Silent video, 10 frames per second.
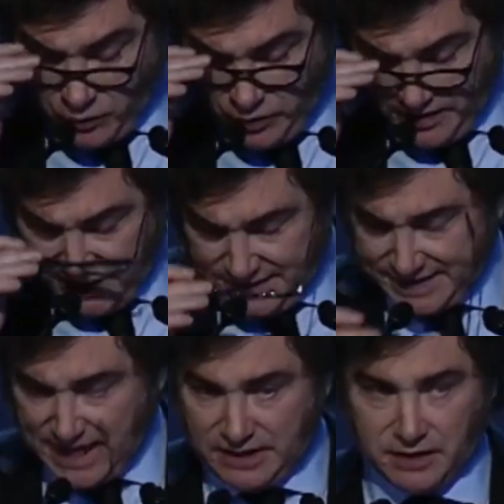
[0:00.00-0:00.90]
But
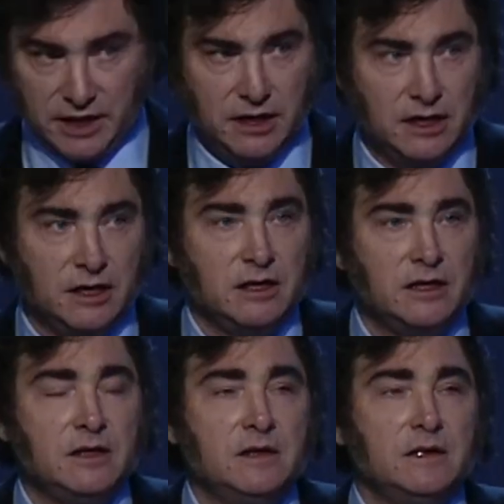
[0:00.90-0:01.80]
Milei wasn't acting
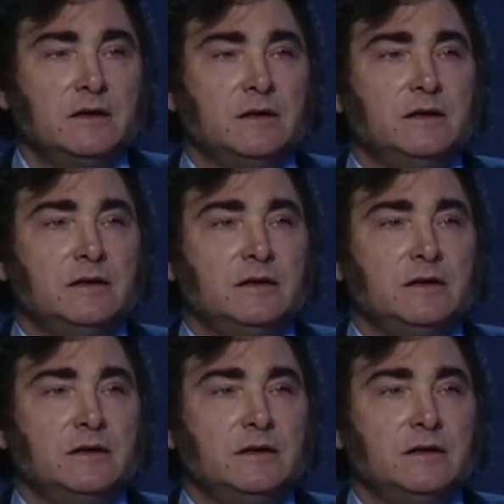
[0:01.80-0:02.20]
alone.